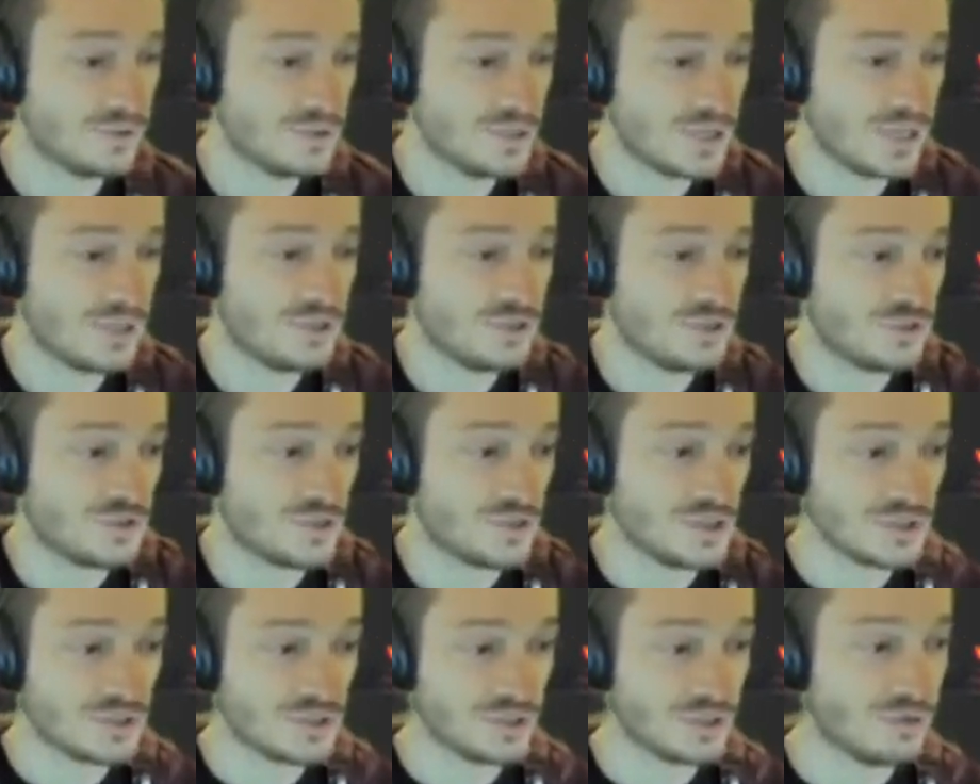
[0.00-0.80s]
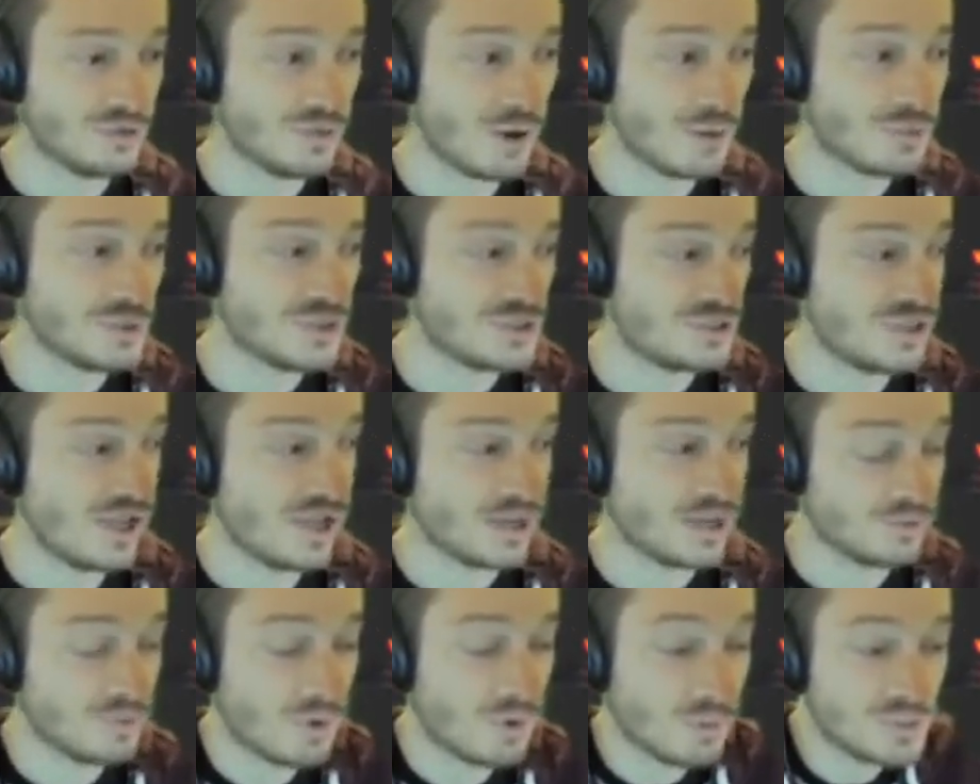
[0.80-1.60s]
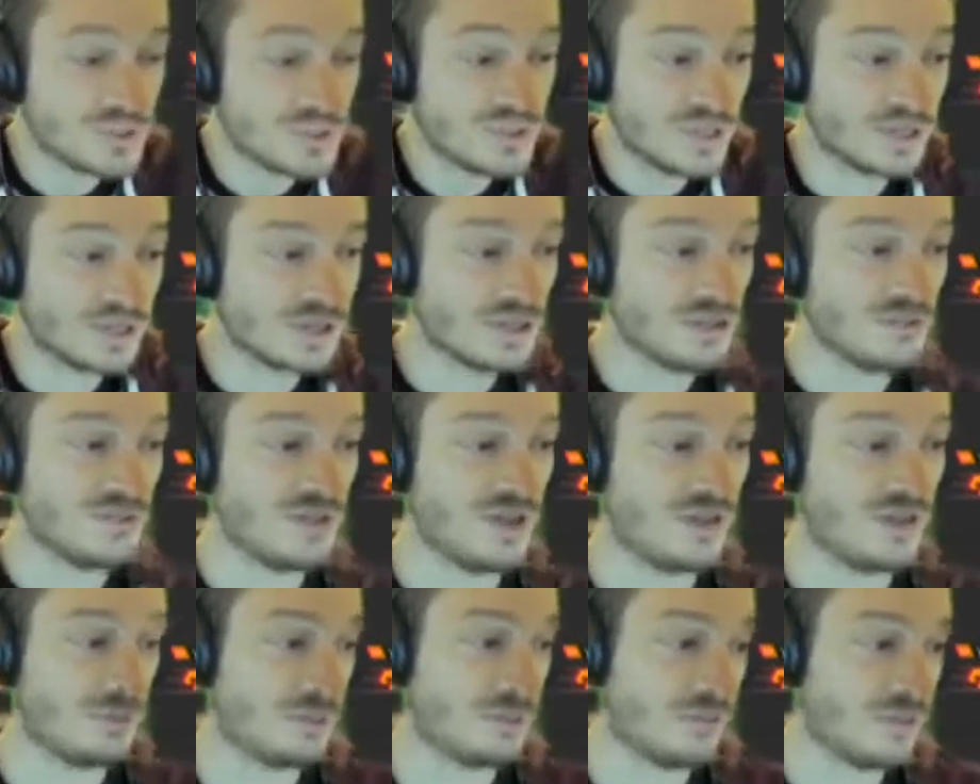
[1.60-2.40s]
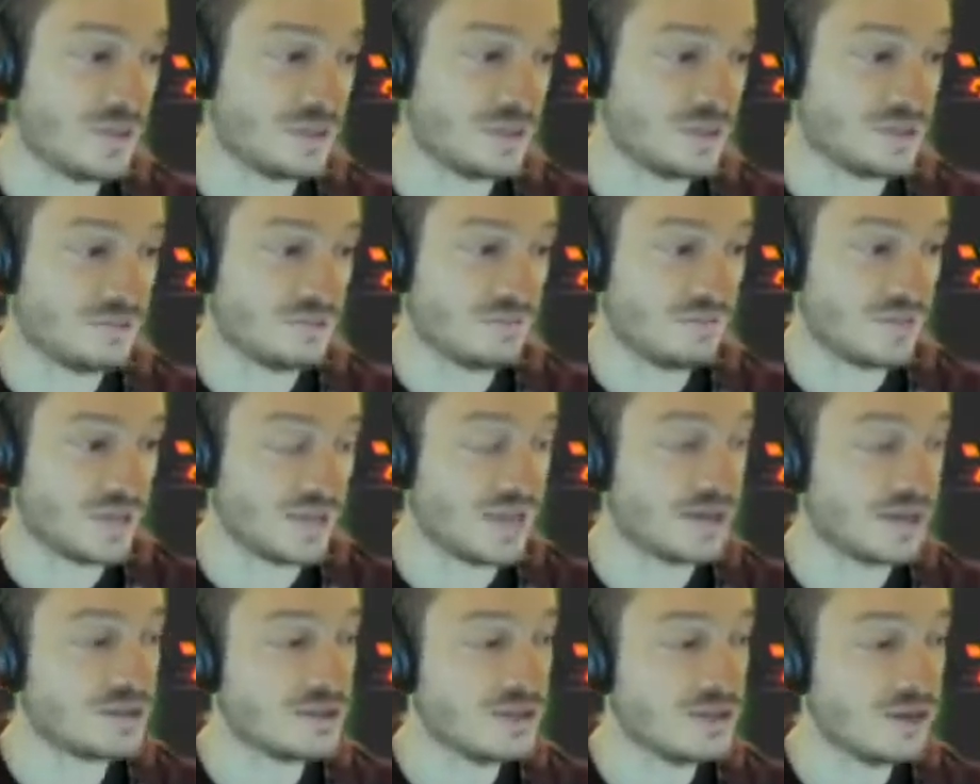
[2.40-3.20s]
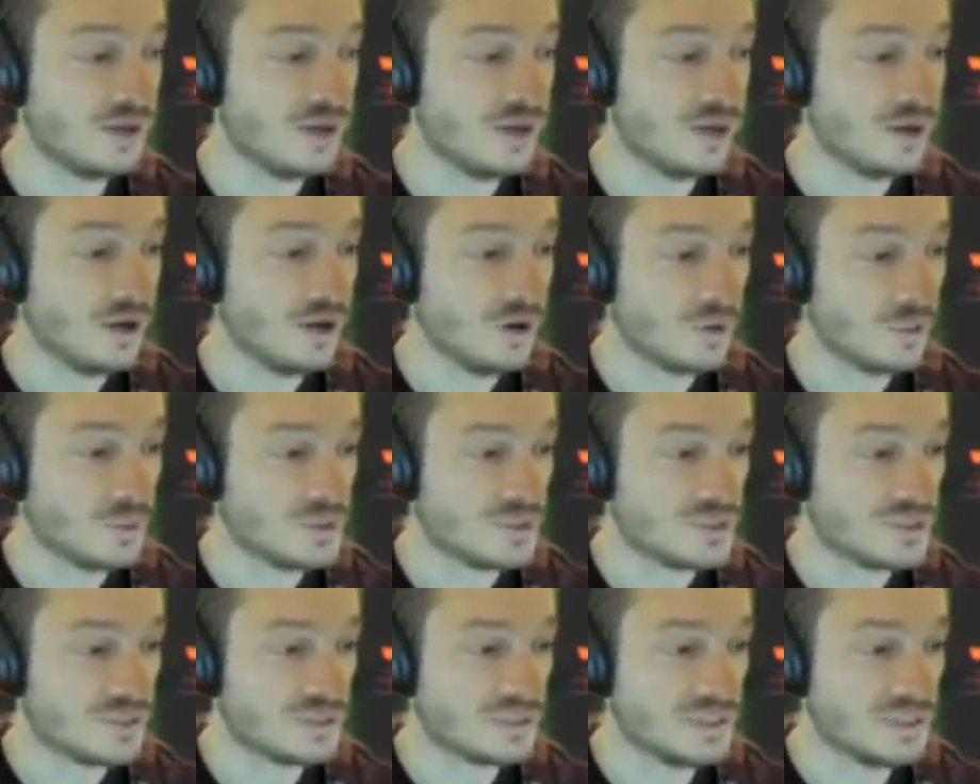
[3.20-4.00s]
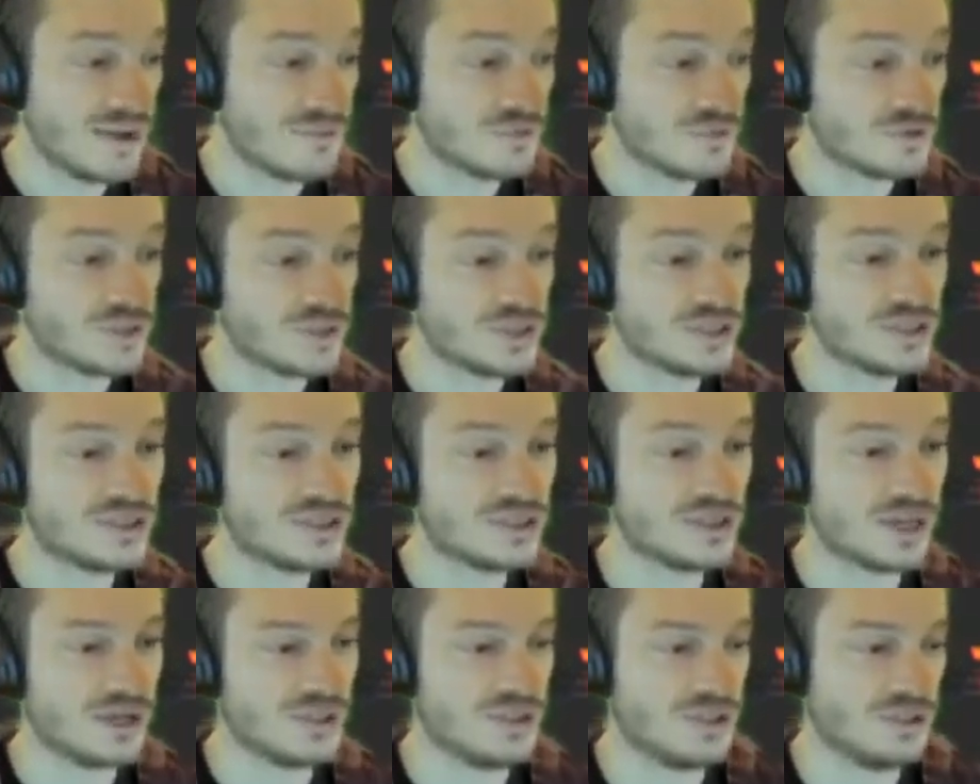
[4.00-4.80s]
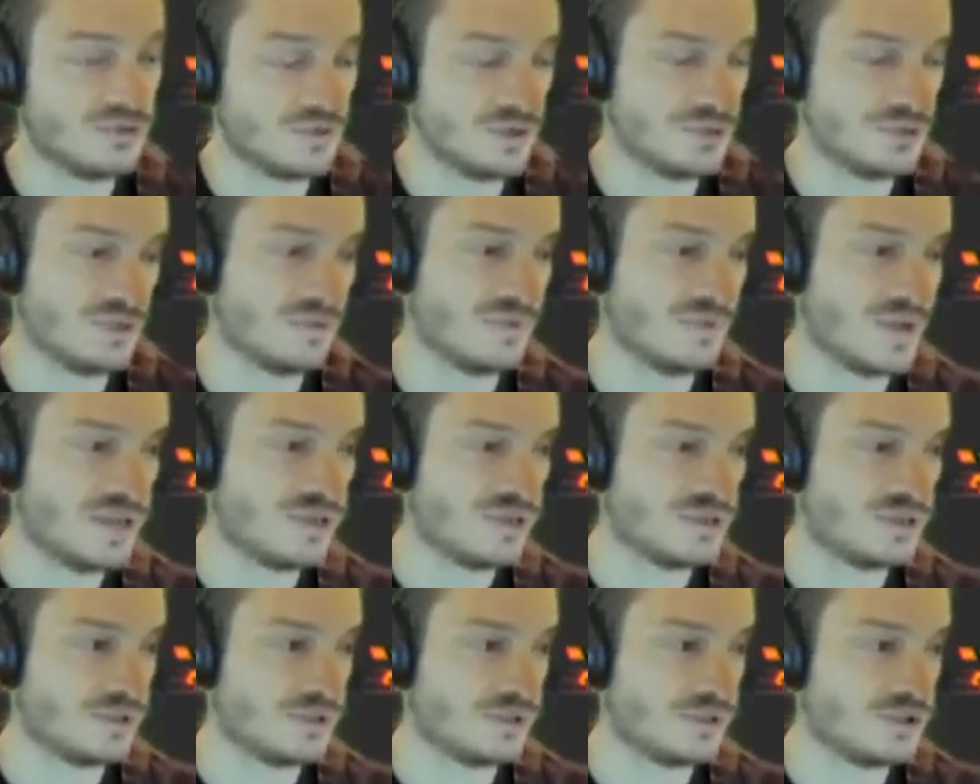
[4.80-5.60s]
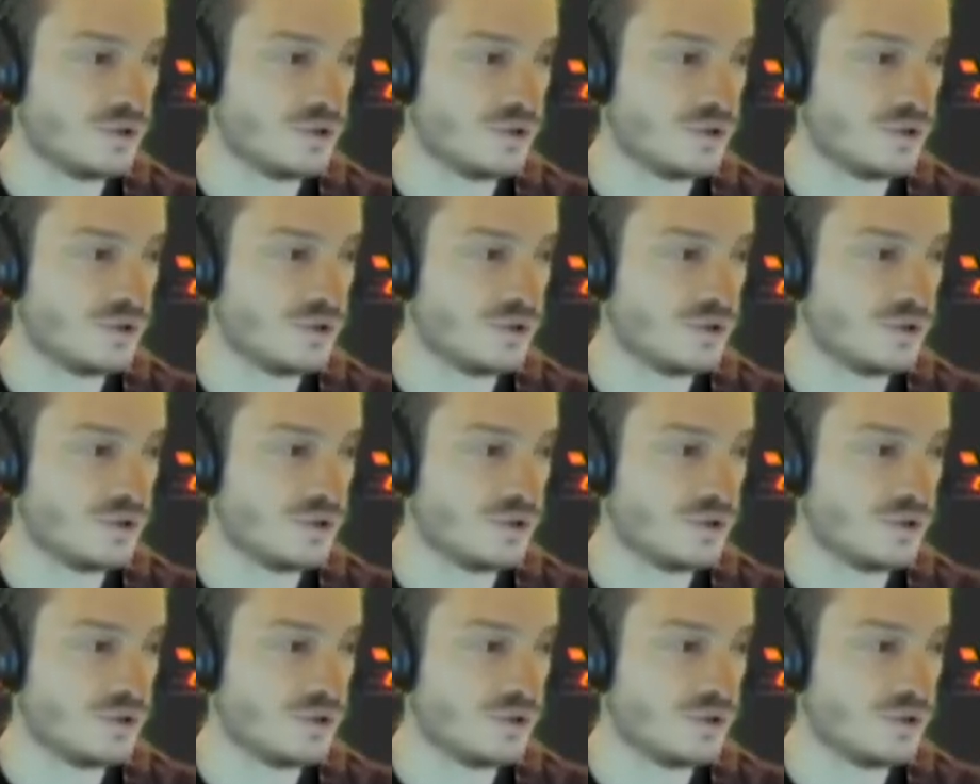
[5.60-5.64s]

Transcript: And traditionally what was done on VMFS, in fact, was leveraging SCSI reservation.